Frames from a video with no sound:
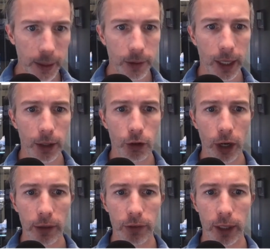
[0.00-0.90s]
Thank you,
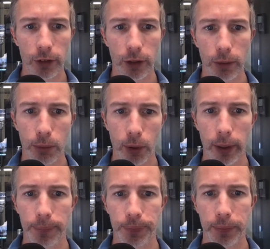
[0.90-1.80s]
Jeff. That's a good
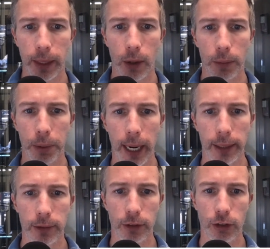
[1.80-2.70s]
point. I hope
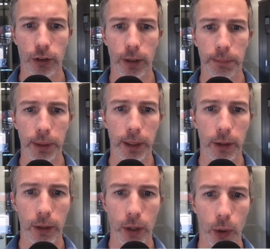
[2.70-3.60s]
practice just
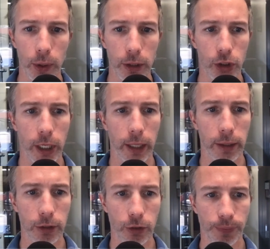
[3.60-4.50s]
completed a coding
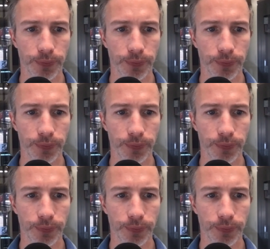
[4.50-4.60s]
challenge